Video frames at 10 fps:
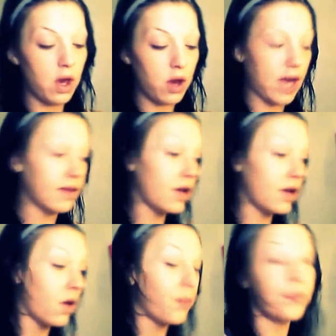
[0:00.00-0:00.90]
it. Okay,
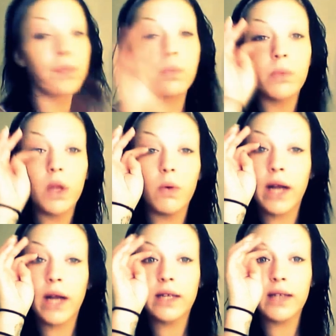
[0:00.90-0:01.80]
so
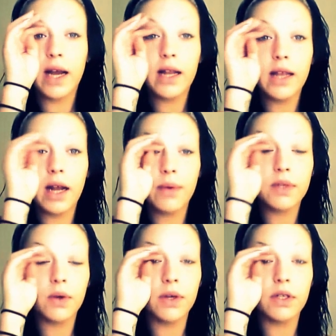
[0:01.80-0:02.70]
I decided that I
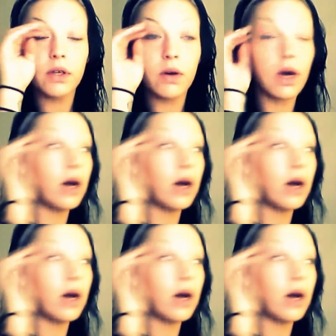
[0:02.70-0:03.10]
was going to